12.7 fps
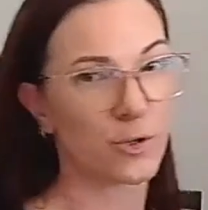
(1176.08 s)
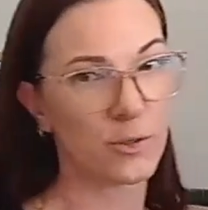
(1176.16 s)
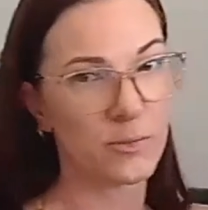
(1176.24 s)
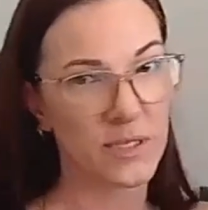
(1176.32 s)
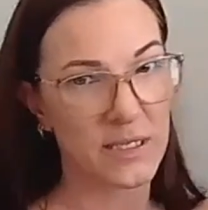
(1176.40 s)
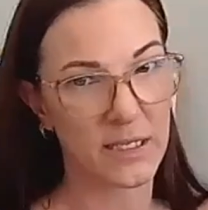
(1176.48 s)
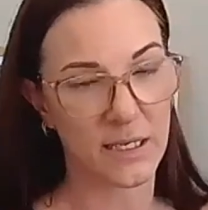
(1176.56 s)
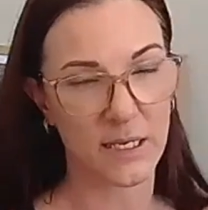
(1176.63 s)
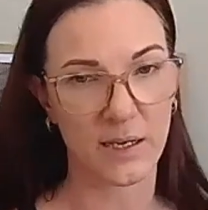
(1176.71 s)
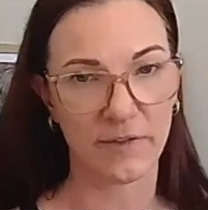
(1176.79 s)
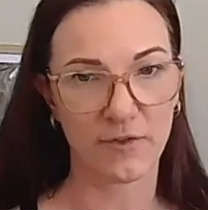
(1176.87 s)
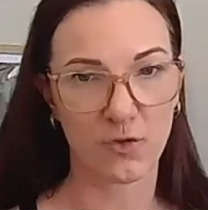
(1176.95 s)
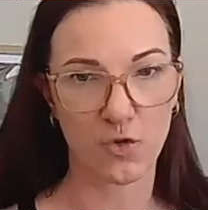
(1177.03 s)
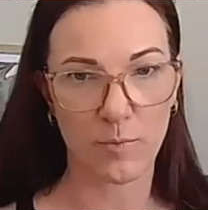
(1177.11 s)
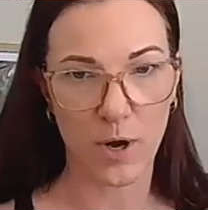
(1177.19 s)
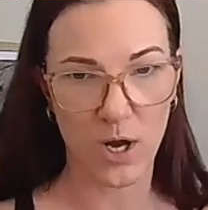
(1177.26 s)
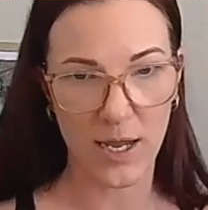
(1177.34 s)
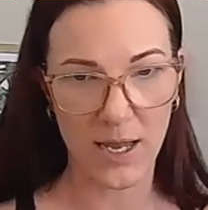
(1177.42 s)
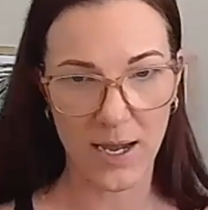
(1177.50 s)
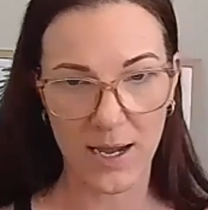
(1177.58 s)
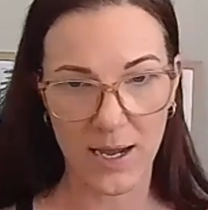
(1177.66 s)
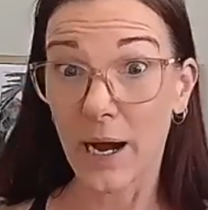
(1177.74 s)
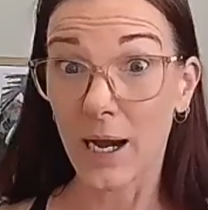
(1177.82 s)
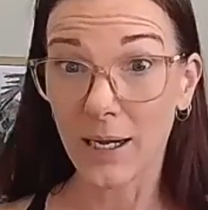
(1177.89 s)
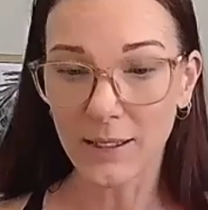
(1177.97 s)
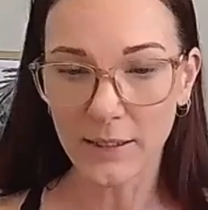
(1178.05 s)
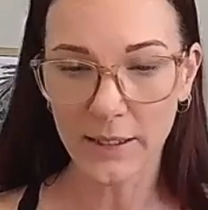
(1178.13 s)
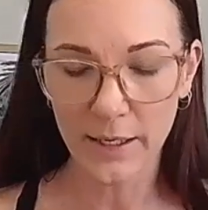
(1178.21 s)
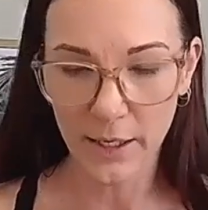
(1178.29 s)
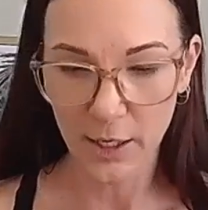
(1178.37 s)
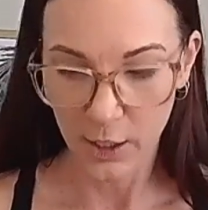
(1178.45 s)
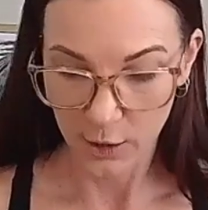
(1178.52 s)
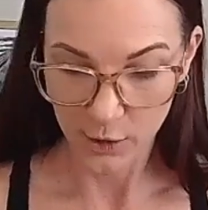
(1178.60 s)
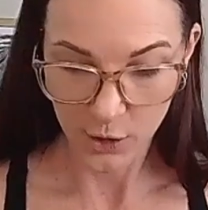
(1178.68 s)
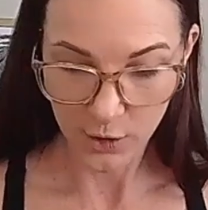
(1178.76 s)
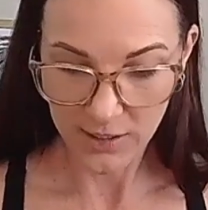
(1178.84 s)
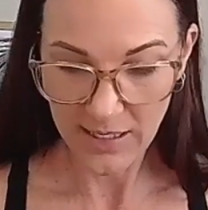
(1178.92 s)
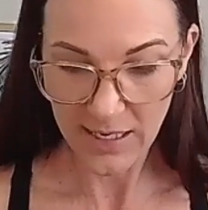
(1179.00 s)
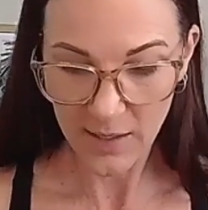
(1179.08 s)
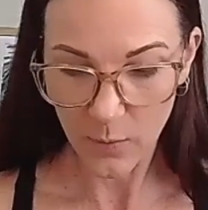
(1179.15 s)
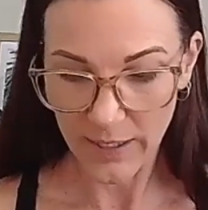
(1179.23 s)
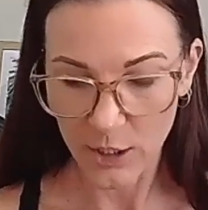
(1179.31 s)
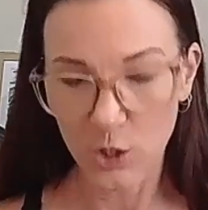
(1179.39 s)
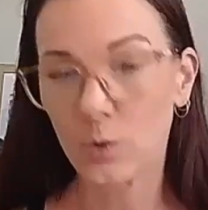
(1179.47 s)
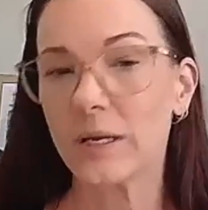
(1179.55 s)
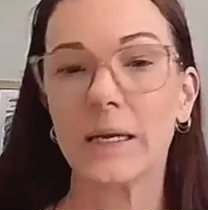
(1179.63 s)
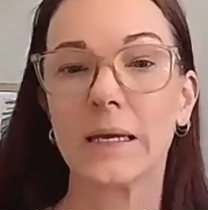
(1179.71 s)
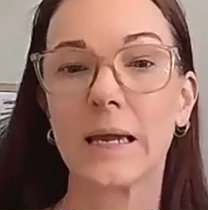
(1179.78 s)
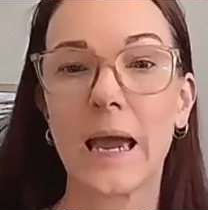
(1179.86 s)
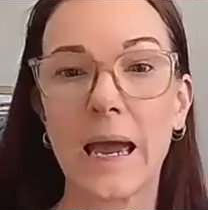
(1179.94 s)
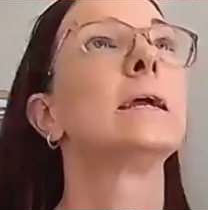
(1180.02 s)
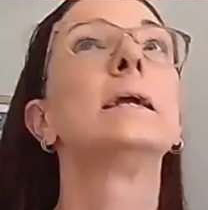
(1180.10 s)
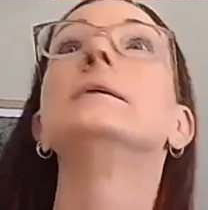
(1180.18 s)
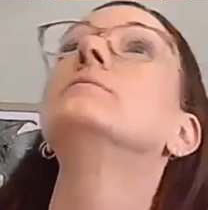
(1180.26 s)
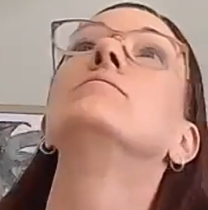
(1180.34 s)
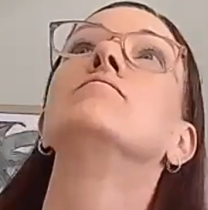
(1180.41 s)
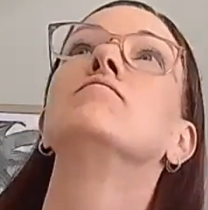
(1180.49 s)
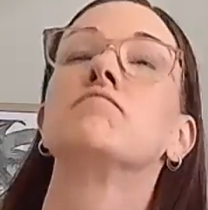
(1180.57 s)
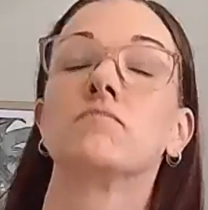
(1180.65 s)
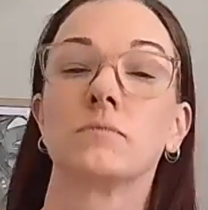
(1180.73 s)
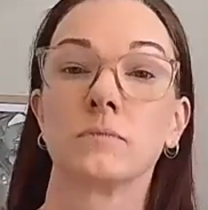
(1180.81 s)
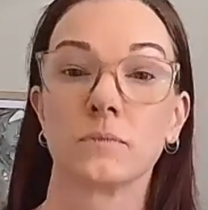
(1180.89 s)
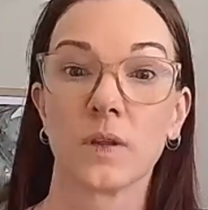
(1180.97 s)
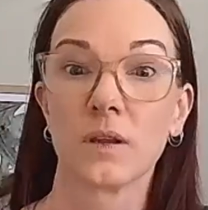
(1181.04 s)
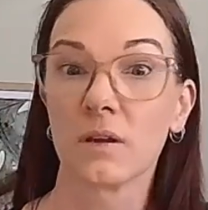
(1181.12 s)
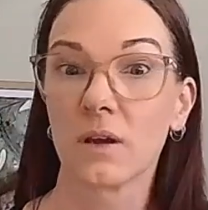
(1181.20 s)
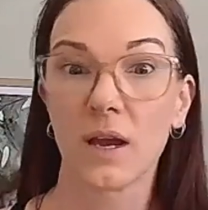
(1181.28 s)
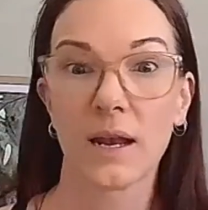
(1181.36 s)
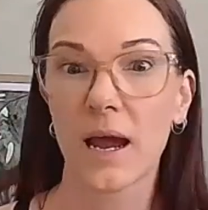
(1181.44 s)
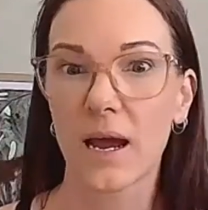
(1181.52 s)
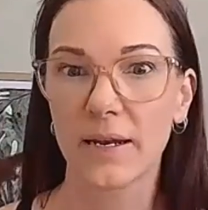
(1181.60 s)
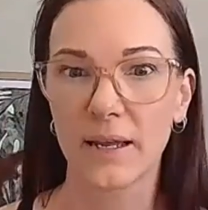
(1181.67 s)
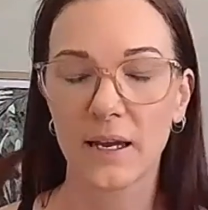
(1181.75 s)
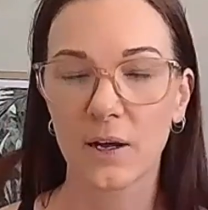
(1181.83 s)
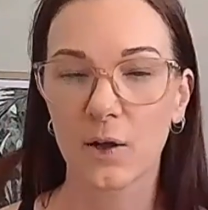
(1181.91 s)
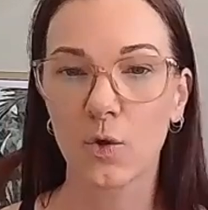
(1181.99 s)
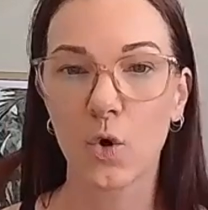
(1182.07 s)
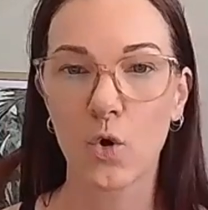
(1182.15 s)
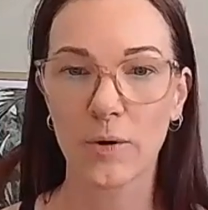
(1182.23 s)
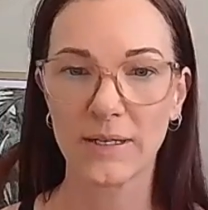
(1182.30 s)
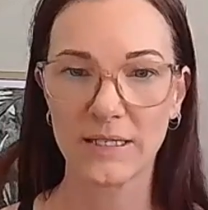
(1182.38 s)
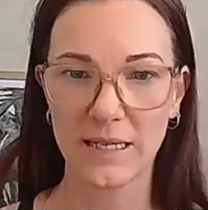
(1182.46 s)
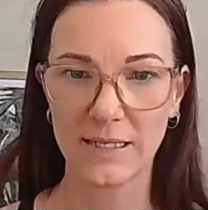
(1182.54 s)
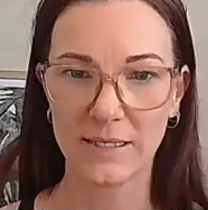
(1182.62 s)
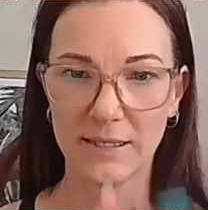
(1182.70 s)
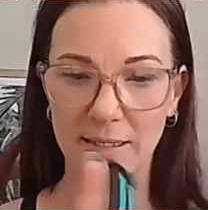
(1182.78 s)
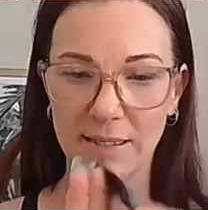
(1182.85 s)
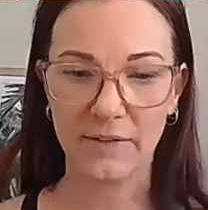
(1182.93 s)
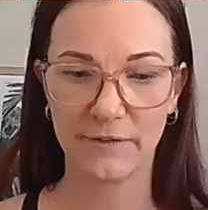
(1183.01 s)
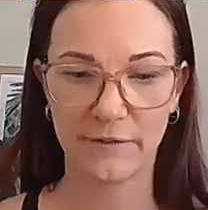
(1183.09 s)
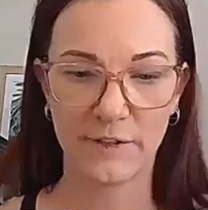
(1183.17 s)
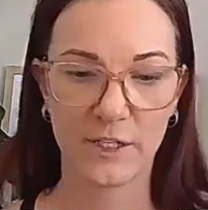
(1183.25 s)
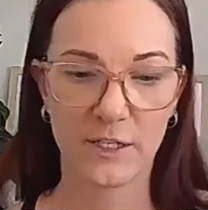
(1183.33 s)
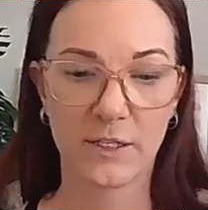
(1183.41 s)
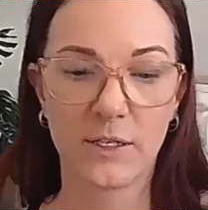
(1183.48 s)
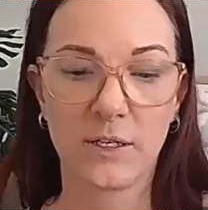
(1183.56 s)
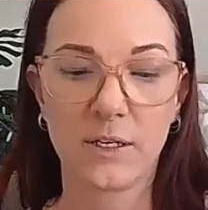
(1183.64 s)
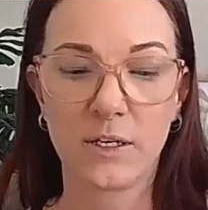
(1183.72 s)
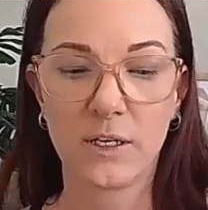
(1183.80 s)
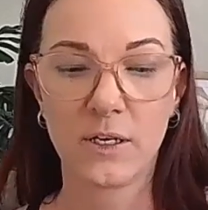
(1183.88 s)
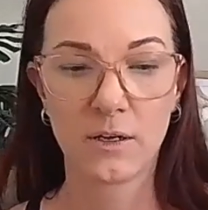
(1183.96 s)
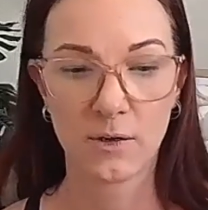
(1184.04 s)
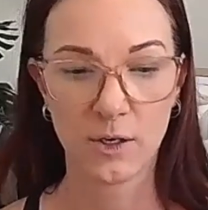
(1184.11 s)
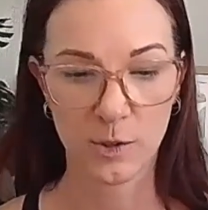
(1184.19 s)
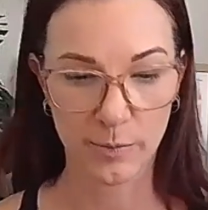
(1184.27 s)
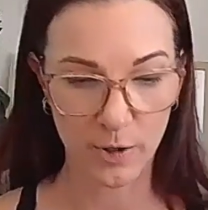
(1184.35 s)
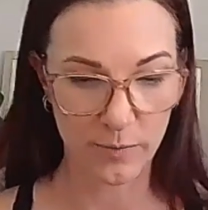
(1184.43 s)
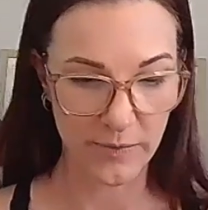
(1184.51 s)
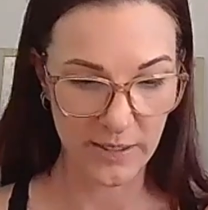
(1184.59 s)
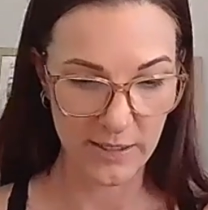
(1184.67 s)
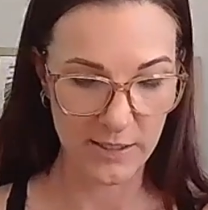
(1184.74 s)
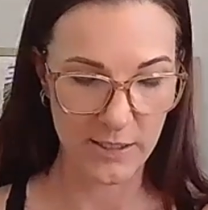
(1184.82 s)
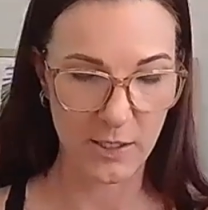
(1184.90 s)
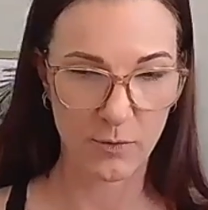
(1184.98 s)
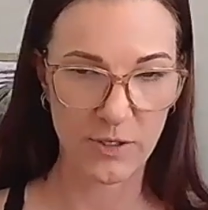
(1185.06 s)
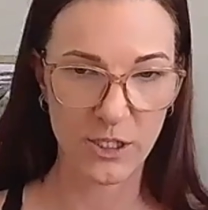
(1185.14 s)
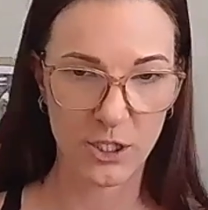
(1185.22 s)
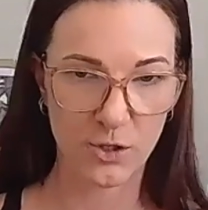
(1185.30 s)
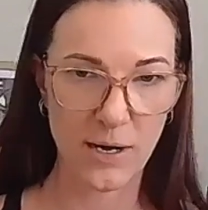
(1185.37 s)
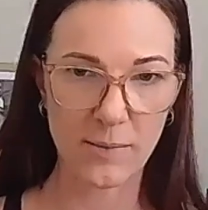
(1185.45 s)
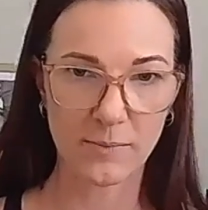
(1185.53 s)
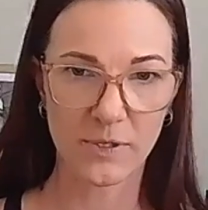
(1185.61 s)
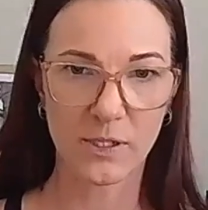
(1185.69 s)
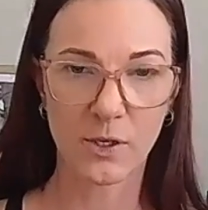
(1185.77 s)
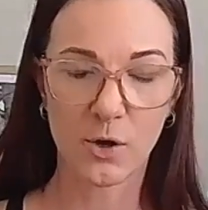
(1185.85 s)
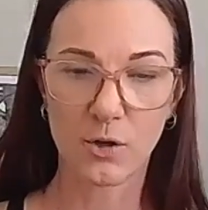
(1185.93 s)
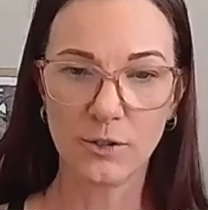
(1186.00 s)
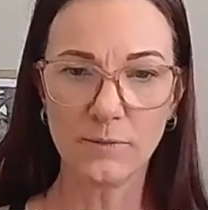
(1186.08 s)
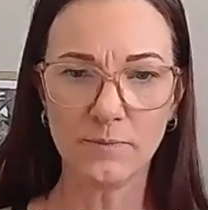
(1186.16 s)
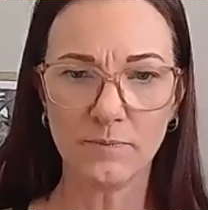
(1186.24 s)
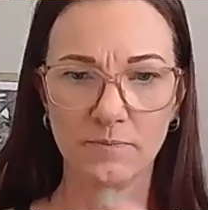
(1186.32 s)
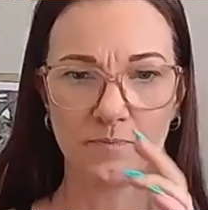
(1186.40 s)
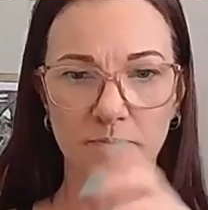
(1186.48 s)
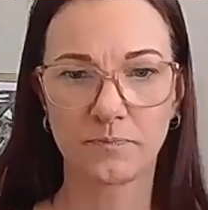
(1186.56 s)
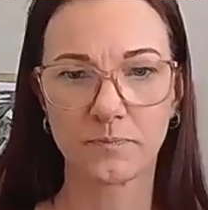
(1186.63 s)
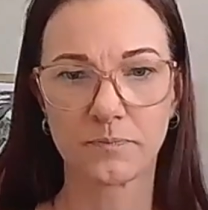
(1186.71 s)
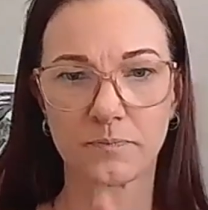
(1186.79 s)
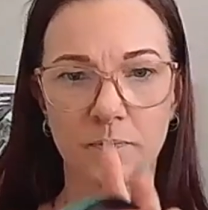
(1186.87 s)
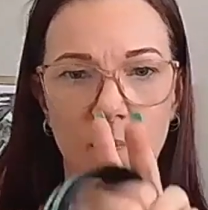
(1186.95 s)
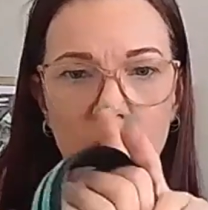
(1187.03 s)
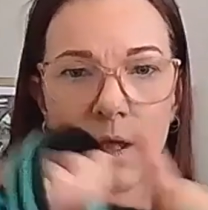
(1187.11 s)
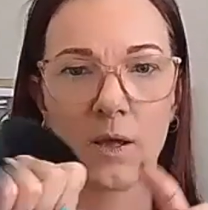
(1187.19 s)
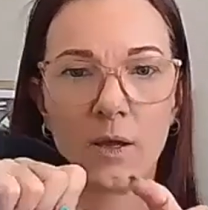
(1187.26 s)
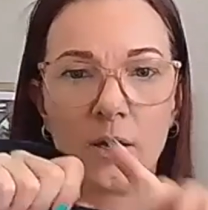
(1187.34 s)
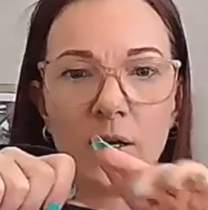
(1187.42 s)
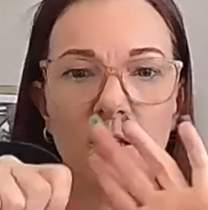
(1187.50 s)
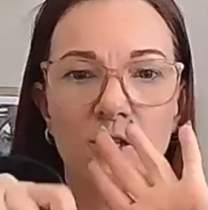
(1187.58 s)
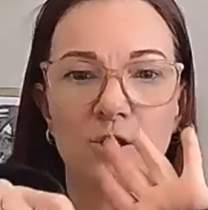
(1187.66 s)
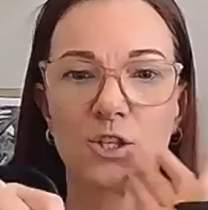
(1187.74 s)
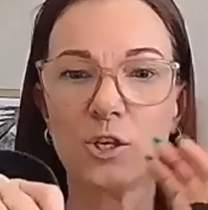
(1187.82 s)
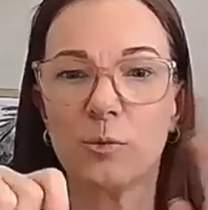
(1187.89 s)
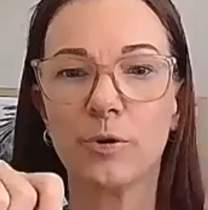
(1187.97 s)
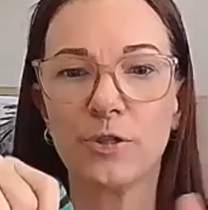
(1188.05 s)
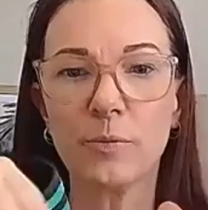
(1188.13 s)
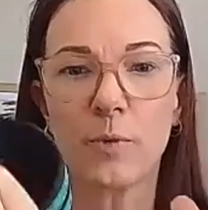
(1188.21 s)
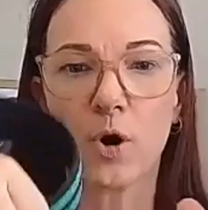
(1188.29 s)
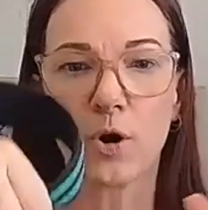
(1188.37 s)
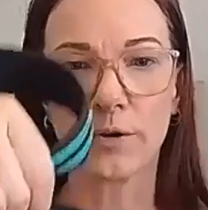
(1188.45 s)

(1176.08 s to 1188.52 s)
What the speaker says: got a broomstick here for my bar. So say we're doing an RDL or a deadlift. I'm going to pop these wrist straps on. So you put them